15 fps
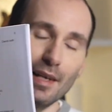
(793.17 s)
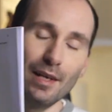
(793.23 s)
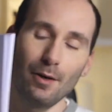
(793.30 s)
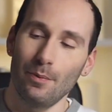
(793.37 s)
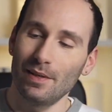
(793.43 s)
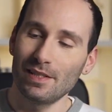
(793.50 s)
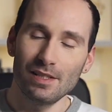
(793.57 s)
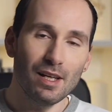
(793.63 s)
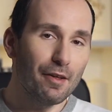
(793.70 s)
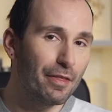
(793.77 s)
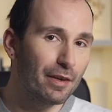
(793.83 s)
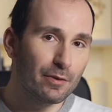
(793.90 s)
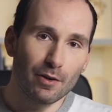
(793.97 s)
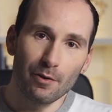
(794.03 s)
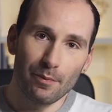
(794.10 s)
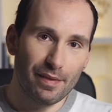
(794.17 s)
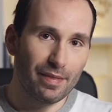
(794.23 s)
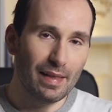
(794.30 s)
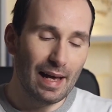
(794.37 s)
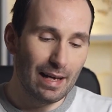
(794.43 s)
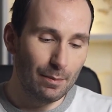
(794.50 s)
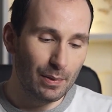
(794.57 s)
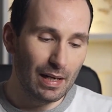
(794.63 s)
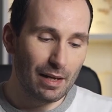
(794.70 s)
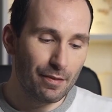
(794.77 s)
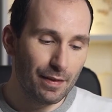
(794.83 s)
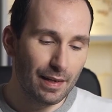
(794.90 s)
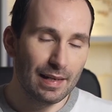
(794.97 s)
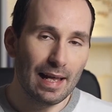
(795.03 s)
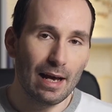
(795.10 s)
There's nothing wrong with that, but I
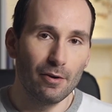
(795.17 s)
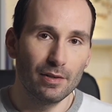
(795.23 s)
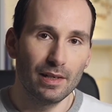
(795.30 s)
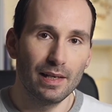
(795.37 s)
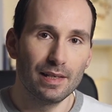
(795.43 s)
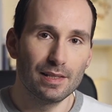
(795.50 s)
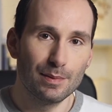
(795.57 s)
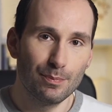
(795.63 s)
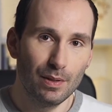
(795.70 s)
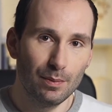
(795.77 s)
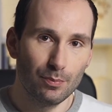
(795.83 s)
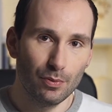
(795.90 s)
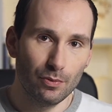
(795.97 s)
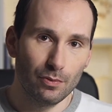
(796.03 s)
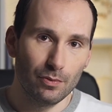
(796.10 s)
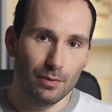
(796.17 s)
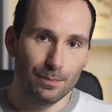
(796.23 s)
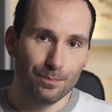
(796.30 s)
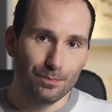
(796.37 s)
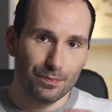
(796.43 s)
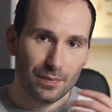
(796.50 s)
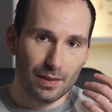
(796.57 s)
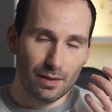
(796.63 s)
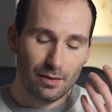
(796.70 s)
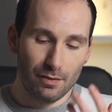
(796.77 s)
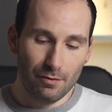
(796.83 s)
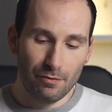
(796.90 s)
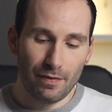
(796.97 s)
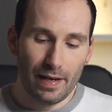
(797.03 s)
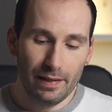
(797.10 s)
think nowadays people
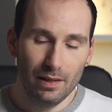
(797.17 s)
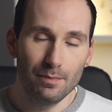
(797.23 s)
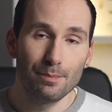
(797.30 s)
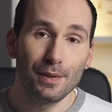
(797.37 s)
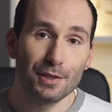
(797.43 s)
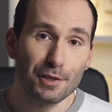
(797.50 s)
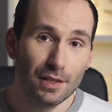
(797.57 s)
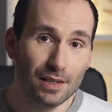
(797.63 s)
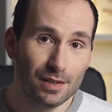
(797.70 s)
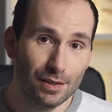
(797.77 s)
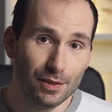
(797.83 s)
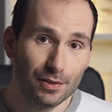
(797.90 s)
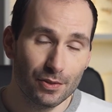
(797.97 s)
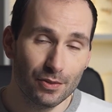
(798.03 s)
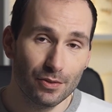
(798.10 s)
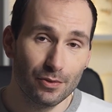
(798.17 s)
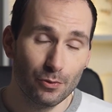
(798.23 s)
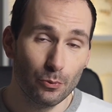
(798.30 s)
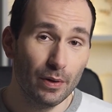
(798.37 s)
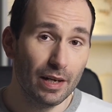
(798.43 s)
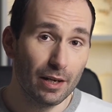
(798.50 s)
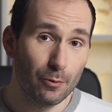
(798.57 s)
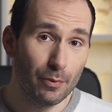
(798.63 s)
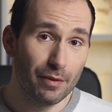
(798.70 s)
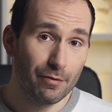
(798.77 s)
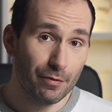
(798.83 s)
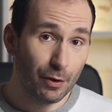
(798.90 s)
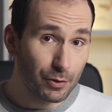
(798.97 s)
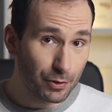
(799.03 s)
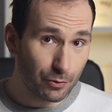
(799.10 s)
find it much easier to work with
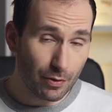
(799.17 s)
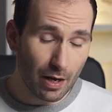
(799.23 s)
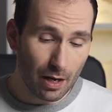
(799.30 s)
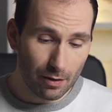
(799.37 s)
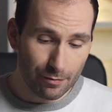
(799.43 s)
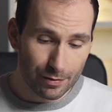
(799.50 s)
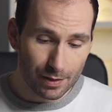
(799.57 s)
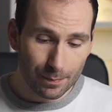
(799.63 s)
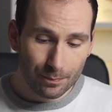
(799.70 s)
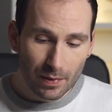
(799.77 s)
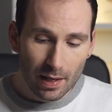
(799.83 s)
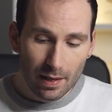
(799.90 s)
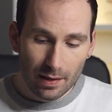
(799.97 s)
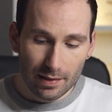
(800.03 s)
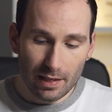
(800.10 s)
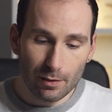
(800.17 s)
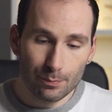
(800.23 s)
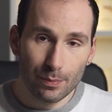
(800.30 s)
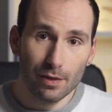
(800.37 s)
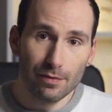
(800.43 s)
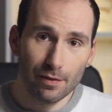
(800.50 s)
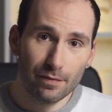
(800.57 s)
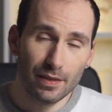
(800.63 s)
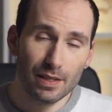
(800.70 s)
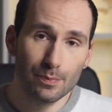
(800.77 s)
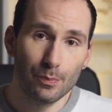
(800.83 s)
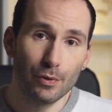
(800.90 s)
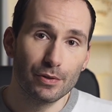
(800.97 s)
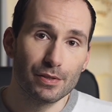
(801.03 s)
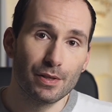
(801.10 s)
photographs. Now, both of these
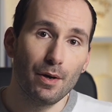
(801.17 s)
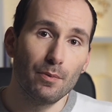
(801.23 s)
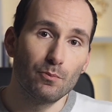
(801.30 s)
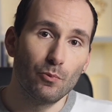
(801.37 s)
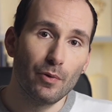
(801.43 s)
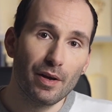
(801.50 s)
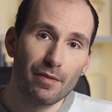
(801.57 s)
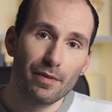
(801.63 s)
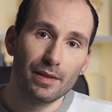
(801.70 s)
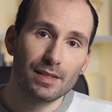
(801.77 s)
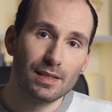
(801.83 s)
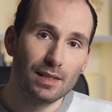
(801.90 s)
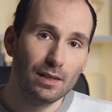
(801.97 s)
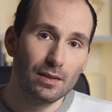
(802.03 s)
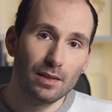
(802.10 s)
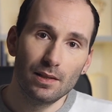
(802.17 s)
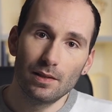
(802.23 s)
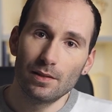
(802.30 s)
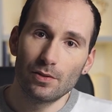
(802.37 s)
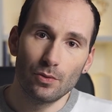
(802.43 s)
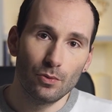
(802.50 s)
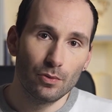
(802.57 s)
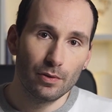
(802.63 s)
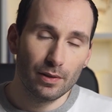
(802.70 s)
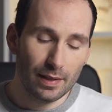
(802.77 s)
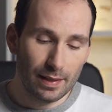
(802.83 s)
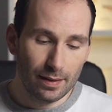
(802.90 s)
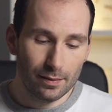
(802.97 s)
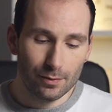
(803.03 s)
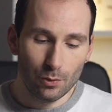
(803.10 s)
books come with CDs or
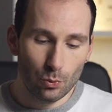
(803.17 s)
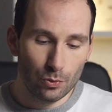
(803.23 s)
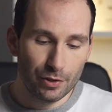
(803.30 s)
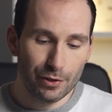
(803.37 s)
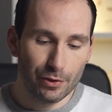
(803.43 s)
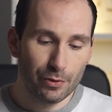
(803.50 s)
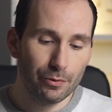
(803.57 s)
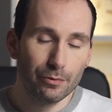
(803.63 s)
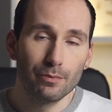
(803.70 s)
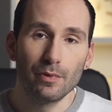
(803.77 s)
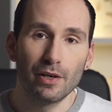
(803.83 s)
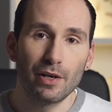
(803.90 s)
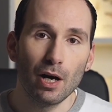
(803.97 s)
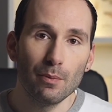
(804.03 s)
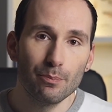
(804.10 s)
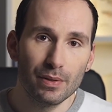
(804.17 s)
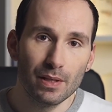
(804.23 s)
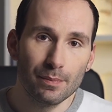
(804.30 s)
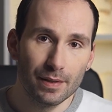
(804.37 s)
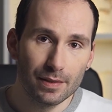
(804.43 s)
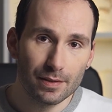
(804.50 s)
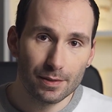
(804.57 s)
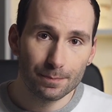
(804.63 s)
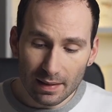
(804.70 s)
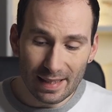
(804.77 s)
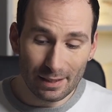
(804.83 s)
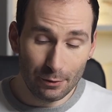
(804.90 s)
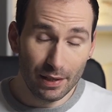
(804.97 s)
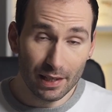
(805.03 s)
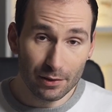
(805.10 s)
audio accompaniments
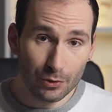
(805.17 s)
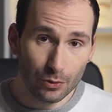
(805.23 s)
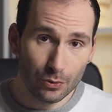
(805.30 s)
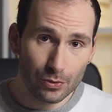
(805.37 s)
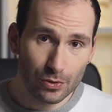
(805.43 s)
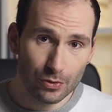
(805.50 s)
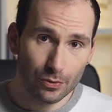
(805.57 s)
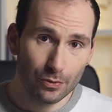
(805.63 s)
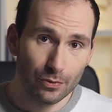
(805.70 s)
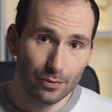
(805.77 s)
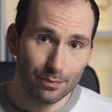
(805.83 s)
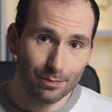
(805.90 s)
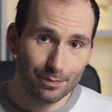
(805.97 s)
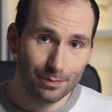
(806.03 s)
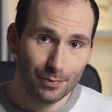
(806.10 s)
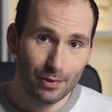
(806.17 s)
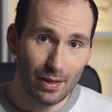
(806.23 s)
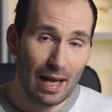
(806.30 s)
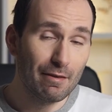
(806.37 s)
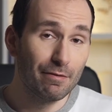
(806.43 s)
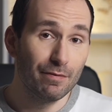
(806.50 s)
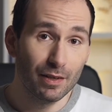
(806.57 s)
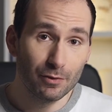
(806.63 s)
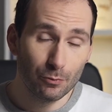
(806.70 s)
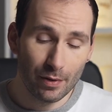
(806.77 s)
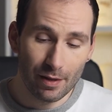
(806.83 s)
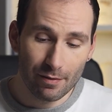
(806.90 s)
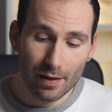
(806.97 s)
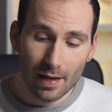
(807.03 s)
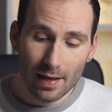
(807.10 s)
that you can use to have fun
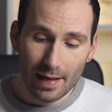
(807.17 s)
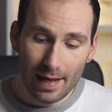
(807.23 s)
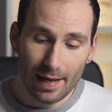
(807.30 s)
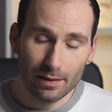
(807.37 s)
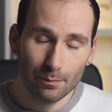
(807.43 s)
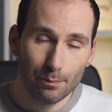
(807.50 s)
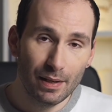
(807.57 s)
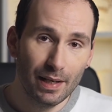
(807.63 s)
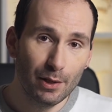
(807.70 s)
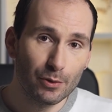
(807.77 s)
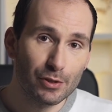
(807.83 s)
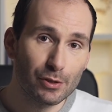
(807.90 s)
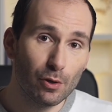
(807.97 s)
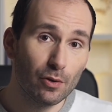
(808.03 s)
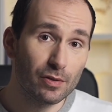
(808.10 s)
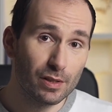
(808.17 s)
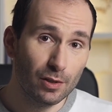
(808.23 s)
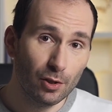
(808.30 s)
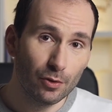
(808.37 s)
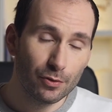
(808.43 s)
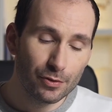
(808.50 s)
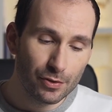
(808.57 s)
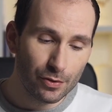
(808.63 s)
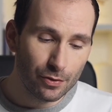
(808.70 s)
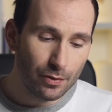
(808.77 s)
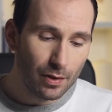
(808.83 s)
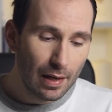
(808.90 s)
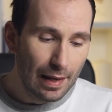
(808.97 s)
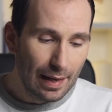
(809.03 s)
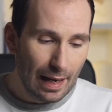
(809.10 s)
with and play your songs along to.
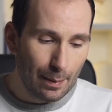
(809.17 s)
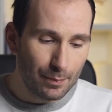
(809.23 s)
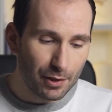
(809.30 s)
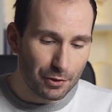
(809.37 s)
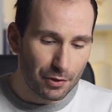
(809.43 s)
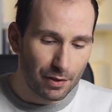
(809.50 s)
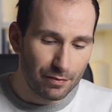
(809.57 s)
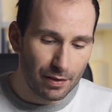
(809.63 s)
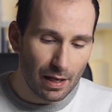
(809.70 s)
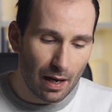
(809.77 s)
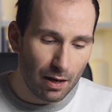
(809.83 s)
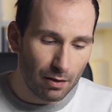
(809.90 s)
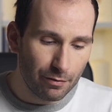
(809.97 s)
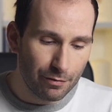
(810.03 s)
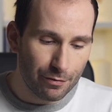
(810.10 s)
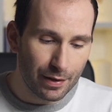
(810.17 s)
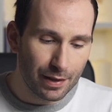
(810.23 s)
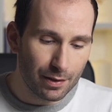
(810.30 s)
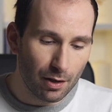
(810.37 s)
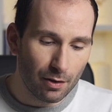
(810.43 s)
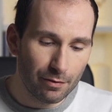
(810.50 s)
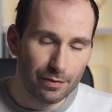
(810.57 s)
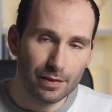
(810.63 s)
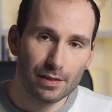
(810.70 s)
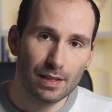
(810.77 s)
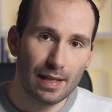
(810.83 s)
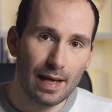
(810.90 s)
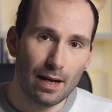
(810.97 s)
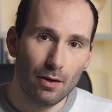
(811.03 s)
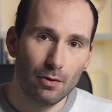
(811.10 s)
I'm not sure if the Alfred offers
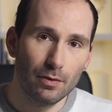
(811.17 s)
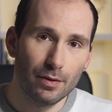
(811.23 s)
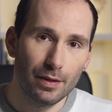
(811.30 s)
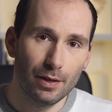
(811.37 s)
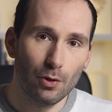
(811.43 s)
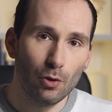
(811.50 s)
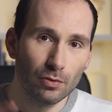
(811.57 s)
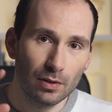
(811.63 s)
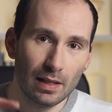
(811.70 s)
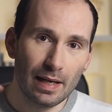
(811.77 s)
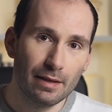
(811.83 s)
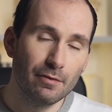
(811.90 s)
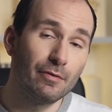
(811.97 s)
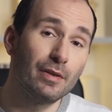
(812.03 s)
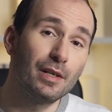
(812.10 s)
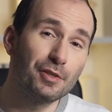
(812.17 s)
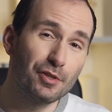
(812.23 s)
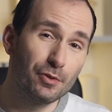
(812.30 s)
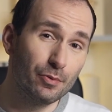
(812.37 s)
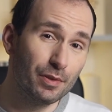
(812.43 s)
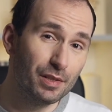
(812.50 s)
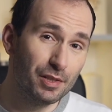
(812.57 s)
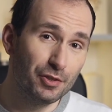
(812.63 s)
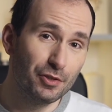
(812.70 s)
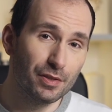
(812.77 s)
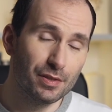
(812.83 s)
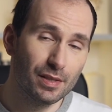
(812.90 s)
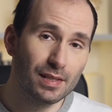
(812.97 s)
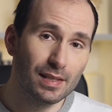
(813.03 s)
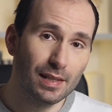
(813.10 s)
now the online version or is it
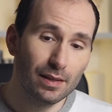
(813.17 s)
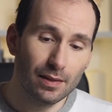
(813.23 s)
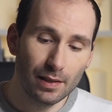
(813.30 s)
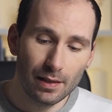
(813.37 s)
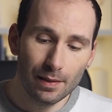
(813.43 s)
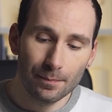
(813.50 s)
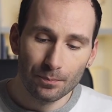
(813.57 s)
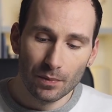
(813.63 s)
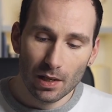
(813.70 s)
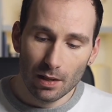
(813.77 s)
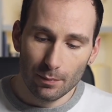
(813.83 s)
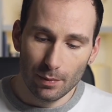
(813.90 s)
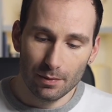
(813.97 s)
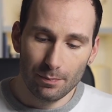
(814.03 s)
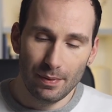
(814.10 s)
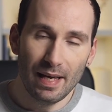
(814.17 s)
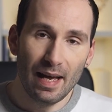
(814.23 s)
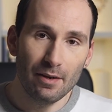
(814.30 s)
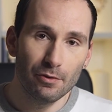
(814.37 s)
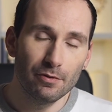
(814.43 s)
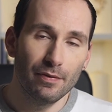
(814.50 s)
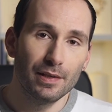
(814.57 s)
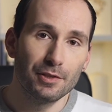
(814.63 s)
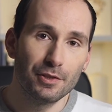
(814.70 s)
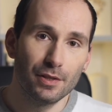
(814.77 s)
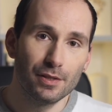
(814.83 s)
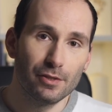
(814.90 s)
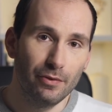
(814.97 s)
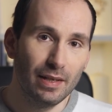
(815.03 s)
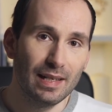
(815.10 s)
just a CD, but Piano
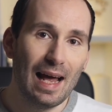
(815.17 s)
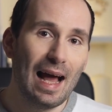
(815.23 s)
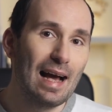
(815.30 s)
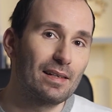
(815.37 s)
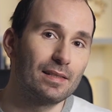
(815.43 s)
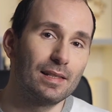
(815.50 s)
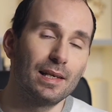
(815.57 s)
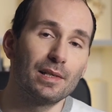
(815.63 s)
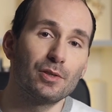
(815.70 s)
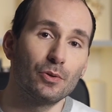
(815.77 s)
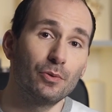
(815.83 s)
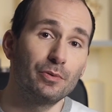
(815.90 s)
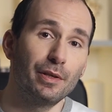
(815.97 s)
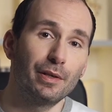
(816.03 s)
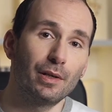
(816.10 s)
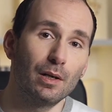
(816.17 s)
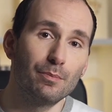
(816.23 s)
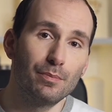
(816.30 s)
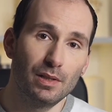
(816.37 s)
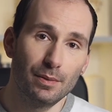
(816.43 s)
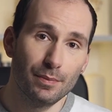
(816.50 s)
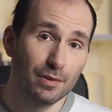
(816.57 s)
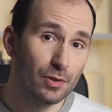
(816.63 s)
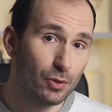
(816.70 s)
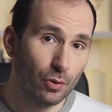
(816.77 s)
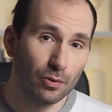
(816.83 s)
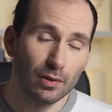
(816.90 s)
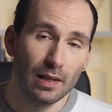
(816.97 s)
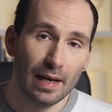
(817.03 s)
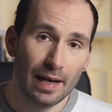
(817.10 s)
Adventures, you can access all the accompaniments
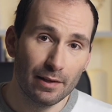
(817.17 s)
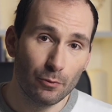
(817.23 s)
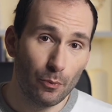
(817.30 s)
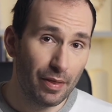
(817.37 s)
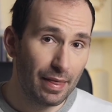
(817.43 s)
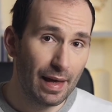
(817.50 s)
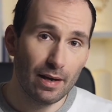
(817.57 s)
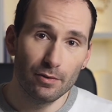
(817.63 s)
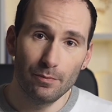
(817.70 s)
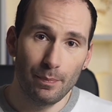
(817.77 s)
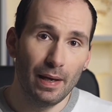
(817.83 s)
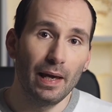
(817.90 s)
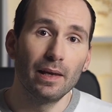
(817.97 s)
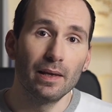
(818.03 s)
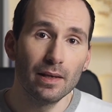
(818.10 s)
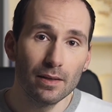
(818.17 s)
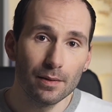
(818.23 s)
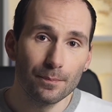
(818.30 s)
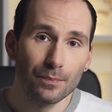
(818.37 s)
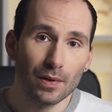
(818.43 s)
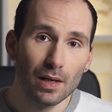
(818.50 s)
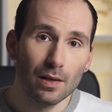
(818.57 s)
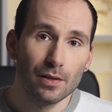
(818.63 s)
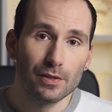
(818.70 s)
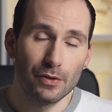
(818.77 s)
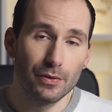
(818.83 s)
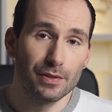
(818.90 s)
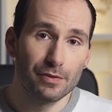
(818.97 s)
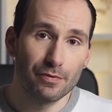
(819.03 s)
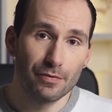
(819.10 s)
online without paying. So
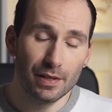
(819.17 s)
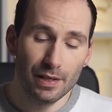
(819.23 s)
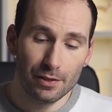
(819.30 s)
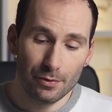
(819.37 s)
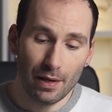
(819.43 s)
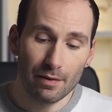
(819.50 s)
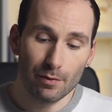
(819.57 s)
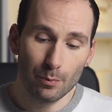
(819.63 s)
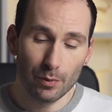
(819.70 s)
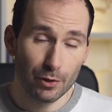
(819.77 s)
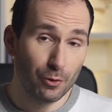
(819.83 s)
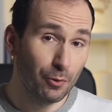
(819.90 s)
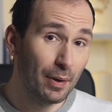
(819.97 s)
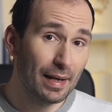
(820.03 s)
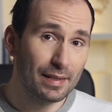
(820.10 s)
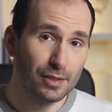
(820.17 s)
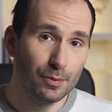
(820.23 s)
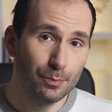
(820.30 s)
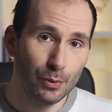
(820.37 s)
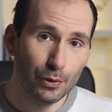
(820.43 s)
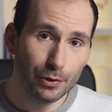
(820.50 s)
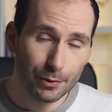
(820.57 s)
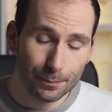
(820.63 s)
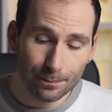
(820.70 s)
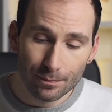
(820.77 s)
it's free to everybody who has the book.